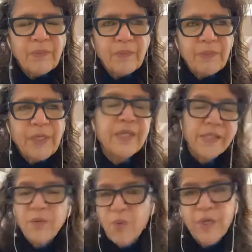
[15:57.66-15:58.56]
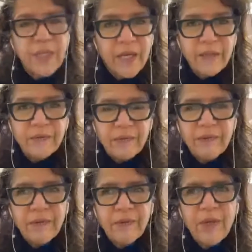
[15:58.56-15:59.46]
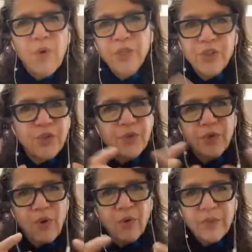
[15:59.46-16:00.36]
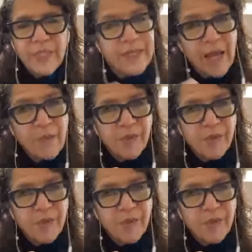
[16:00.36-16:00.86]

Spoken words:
because they want to do their own like capsule